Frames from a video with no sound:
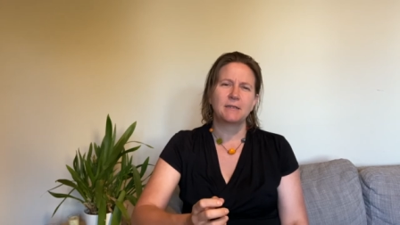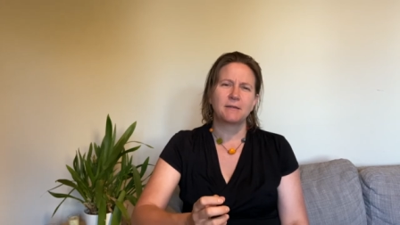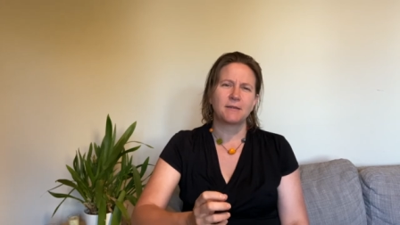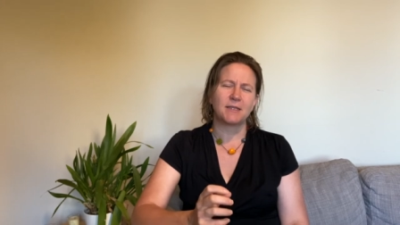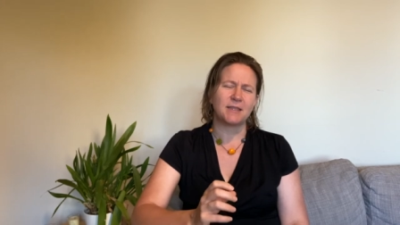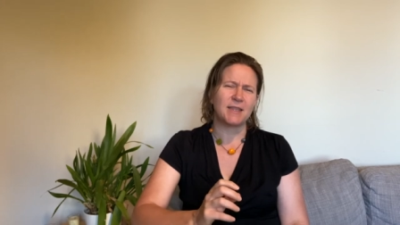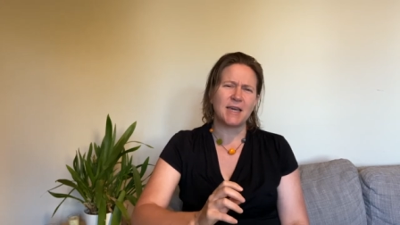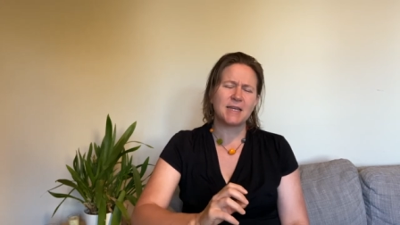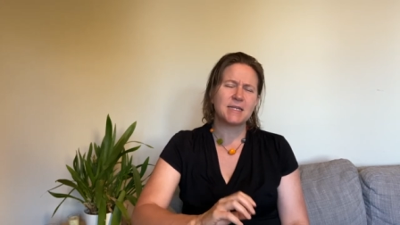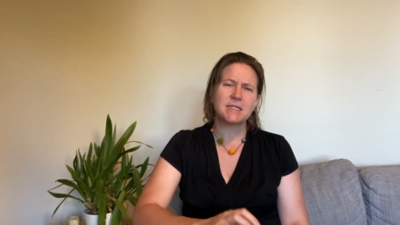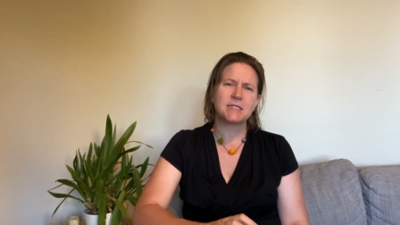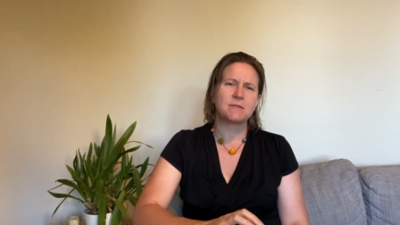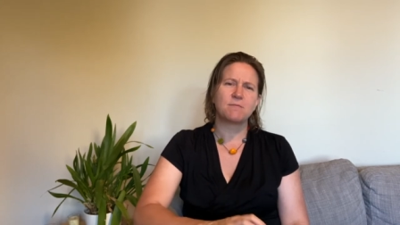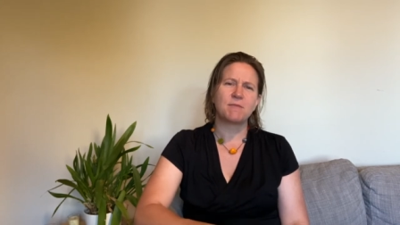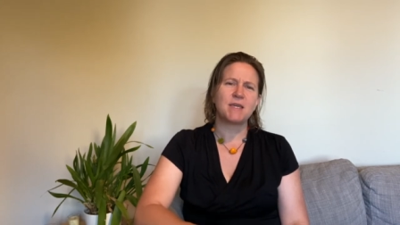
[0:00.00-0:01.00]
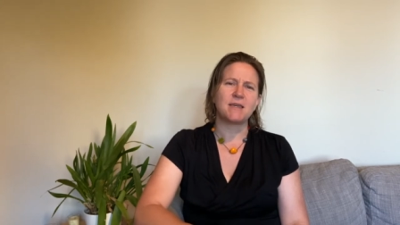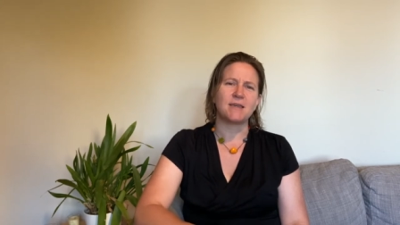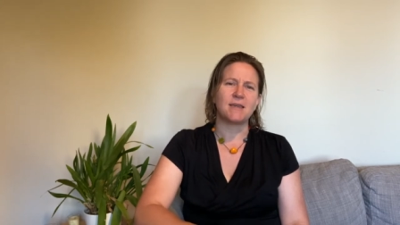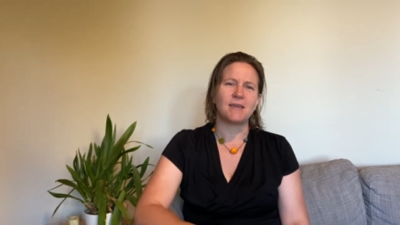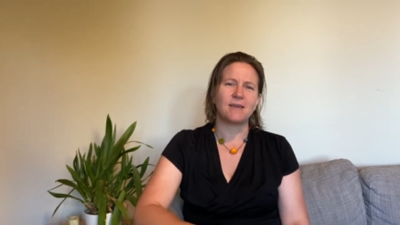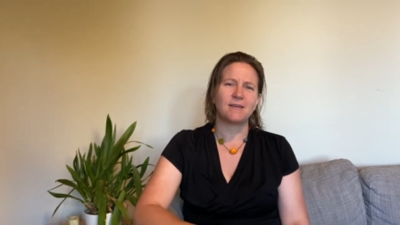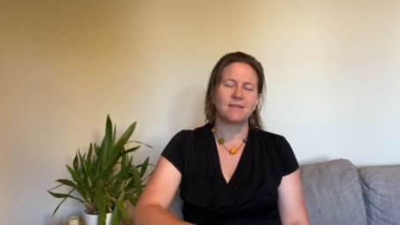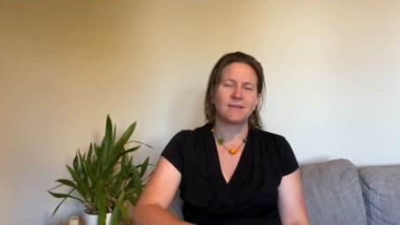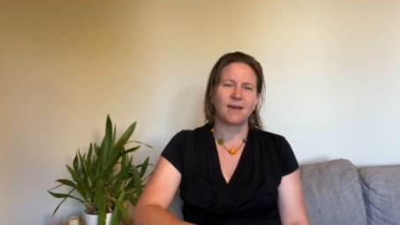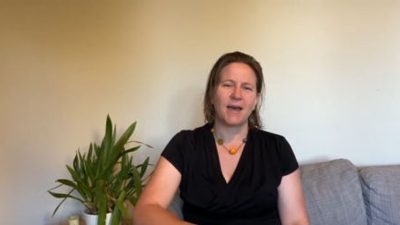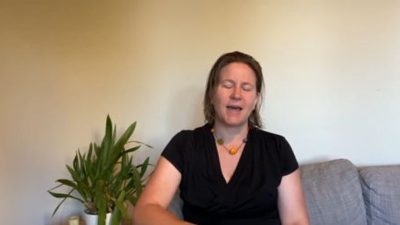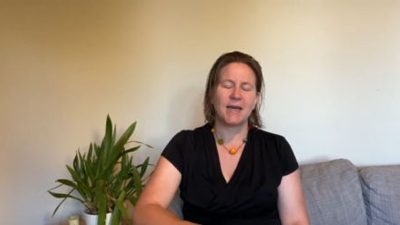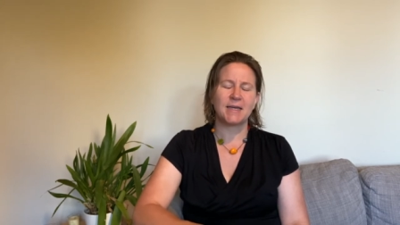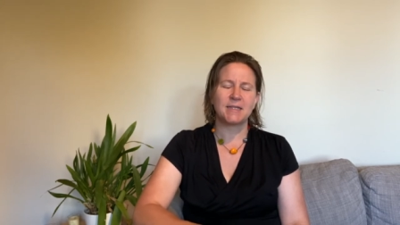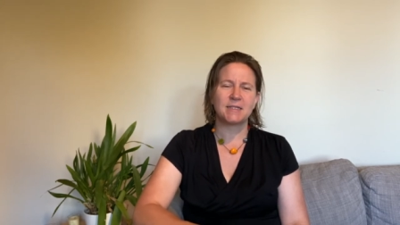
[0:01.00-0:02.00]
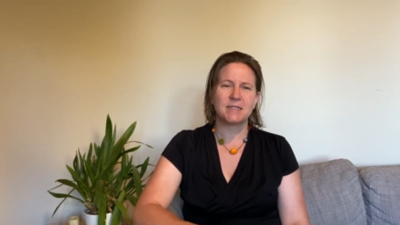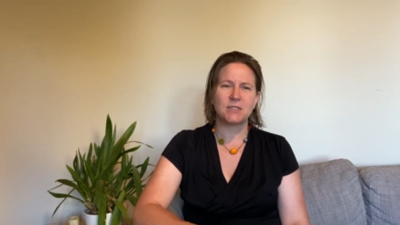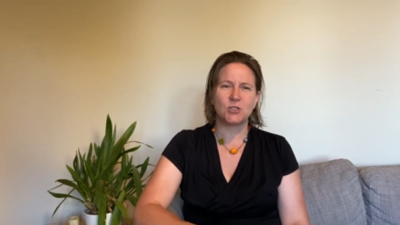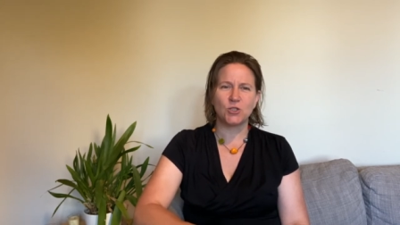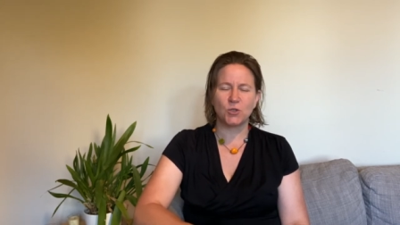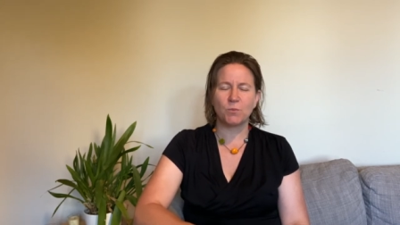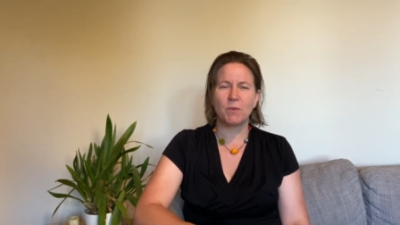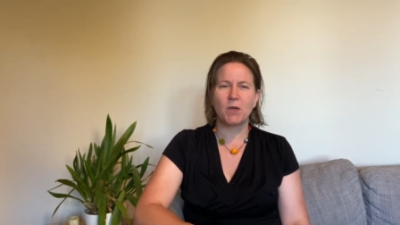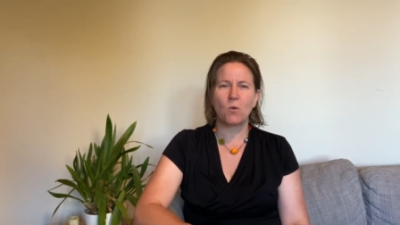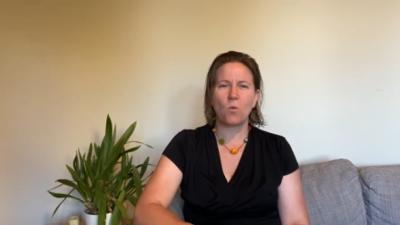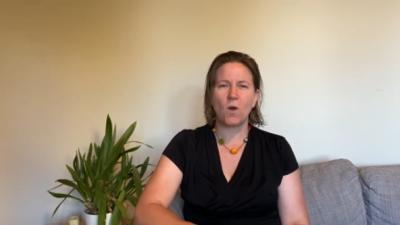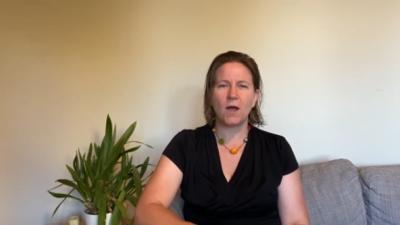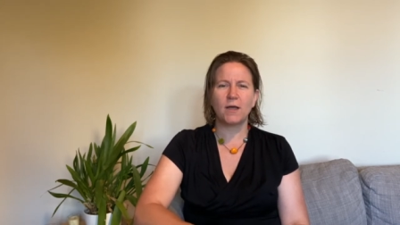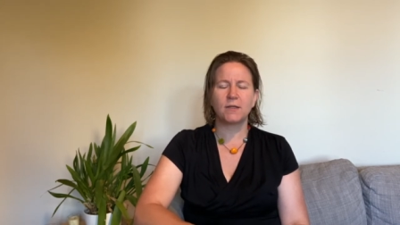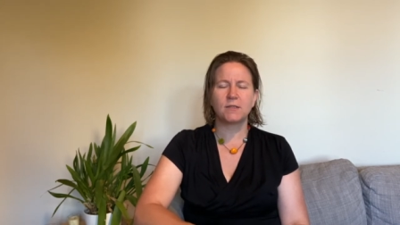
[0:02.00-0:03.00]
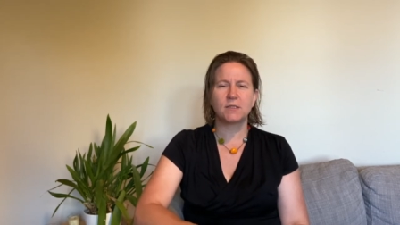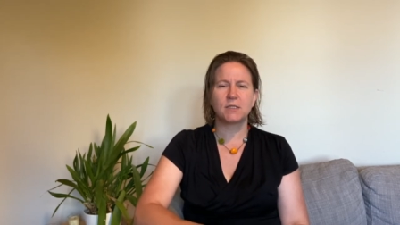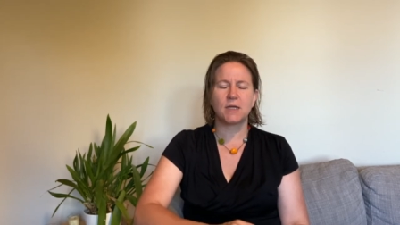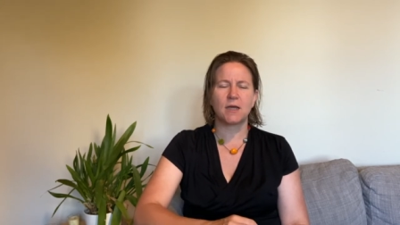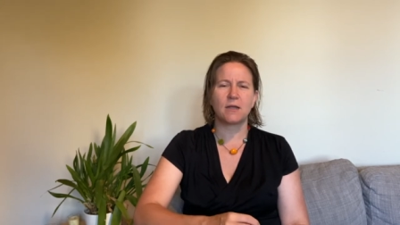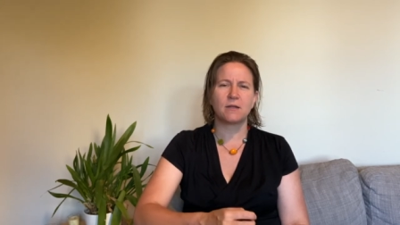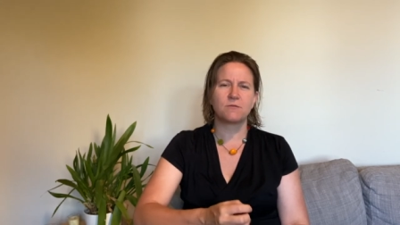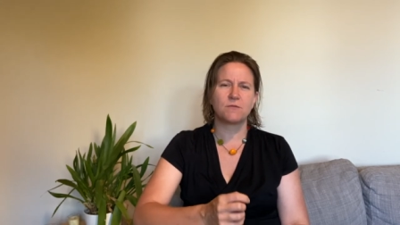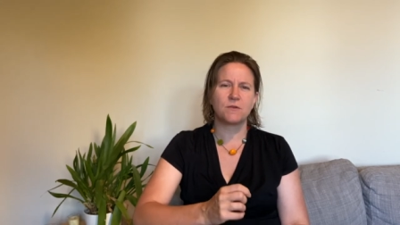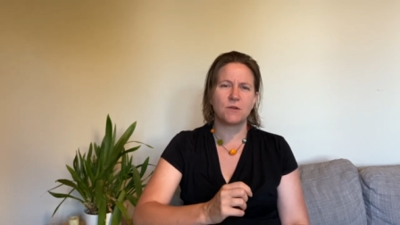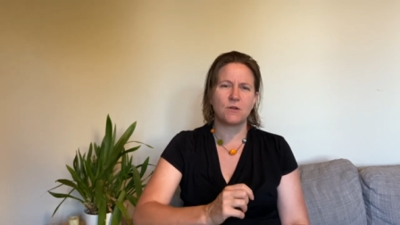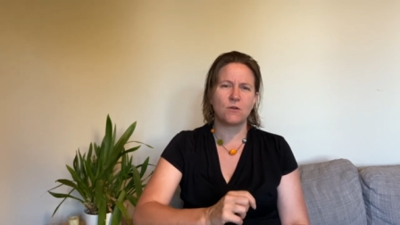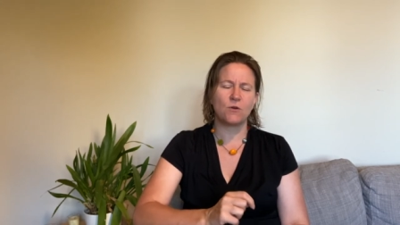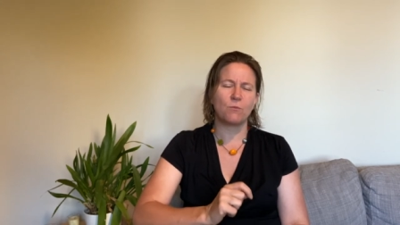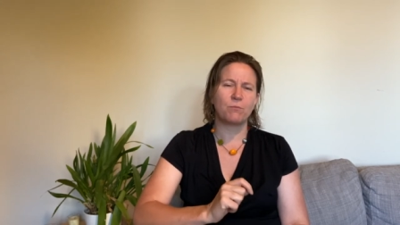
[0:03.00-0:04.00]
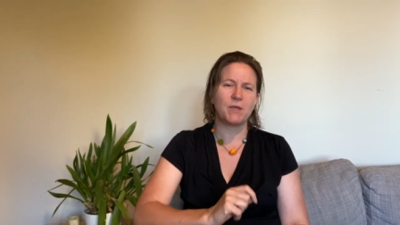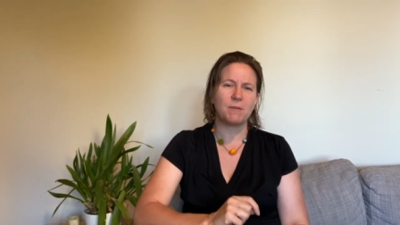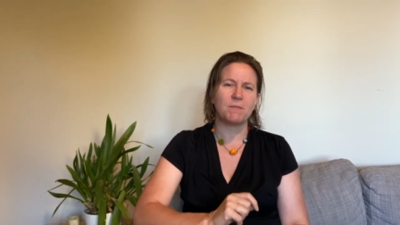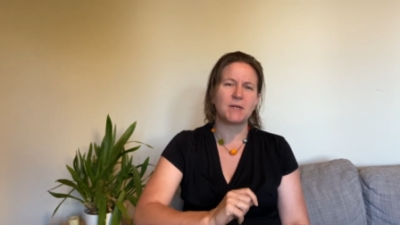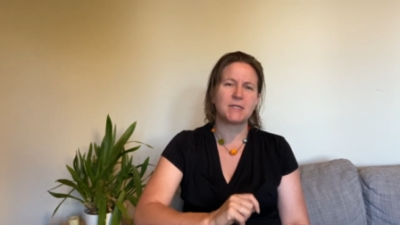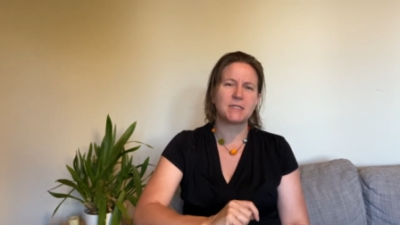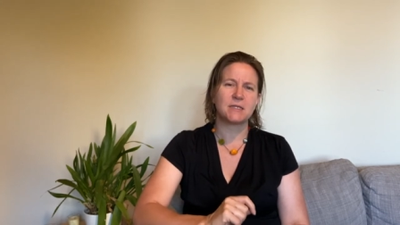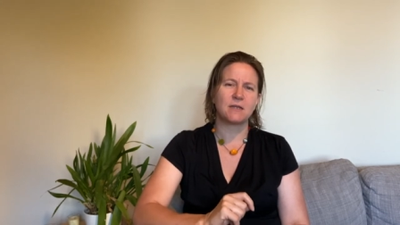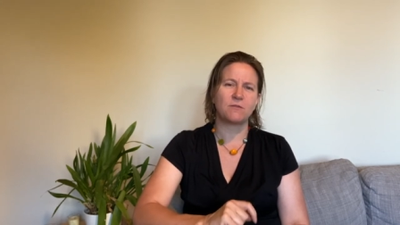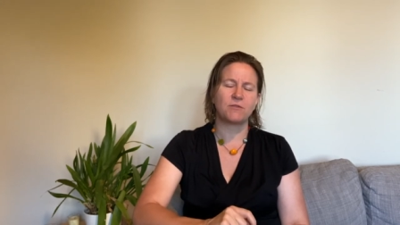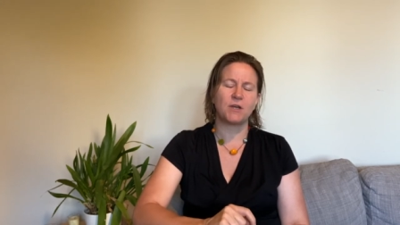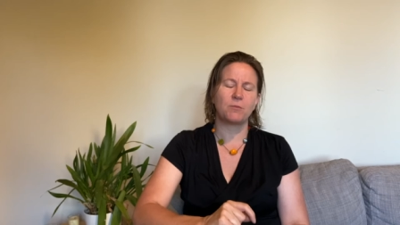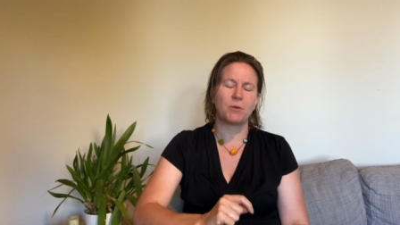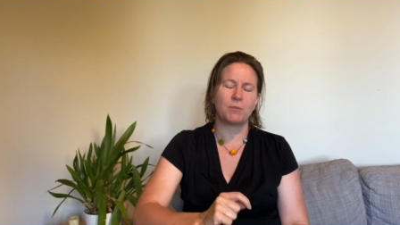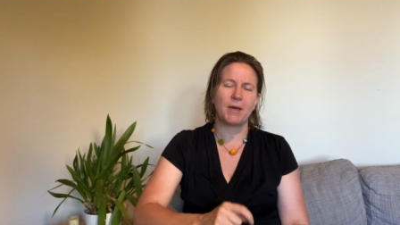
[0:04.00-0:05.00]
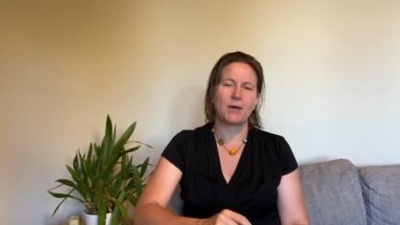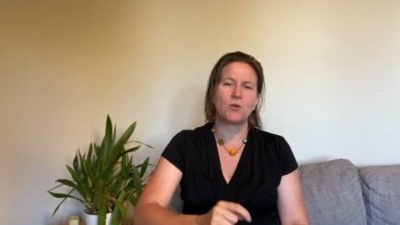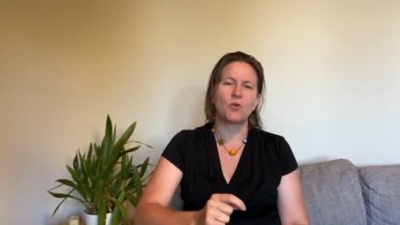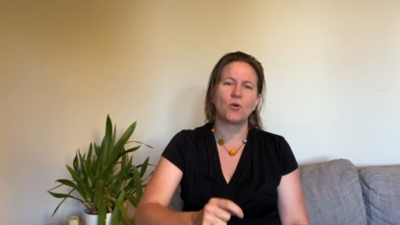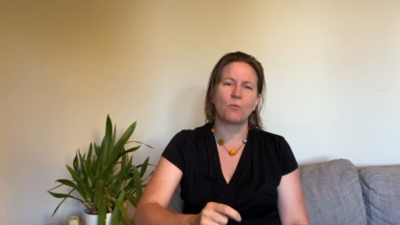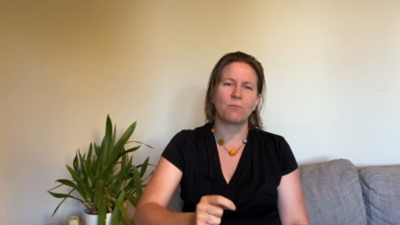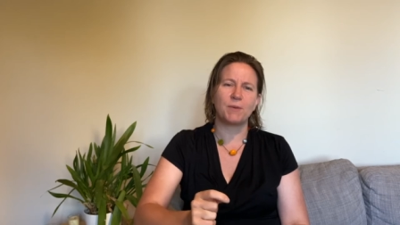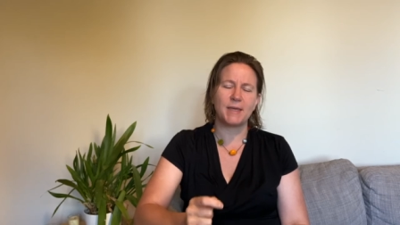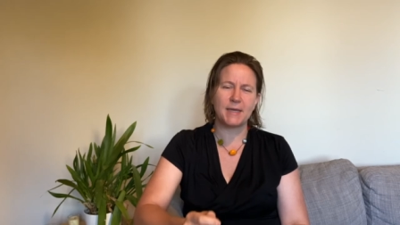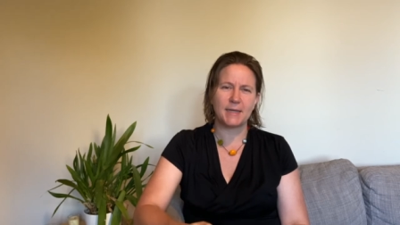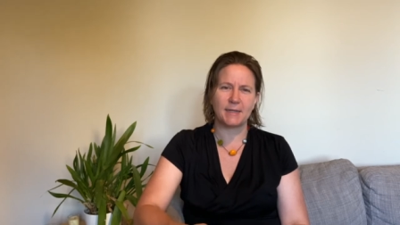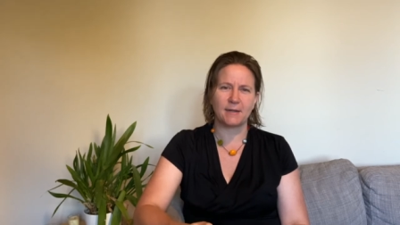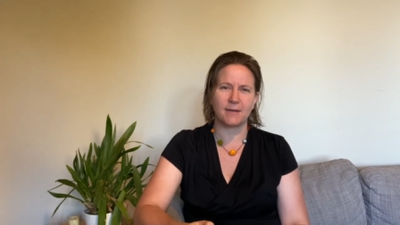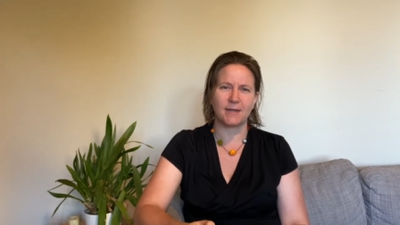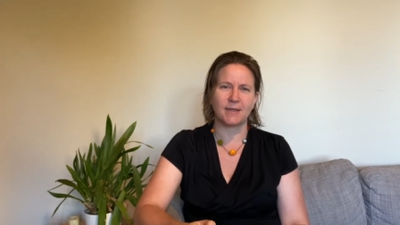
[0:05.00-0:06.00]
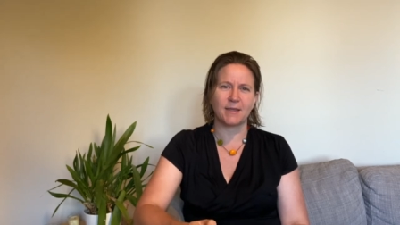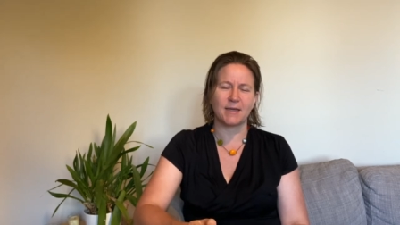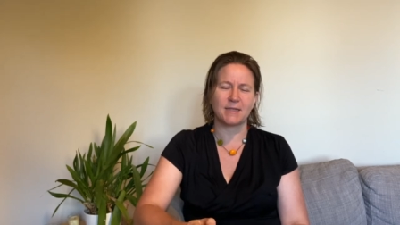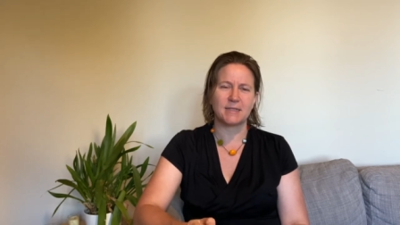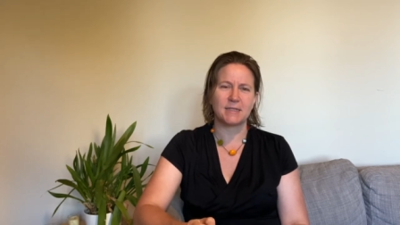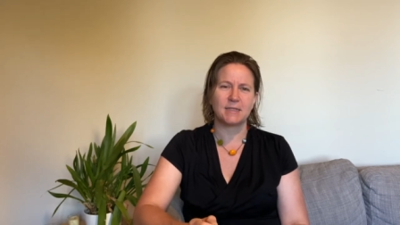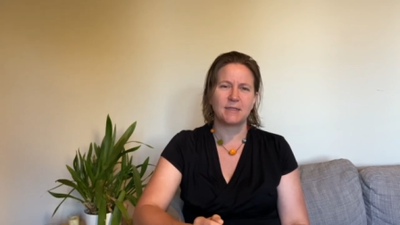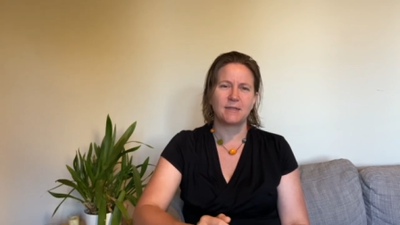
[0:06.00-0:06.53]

that that isn't me. And it took me a while to kind of not beat myself up about not being like that,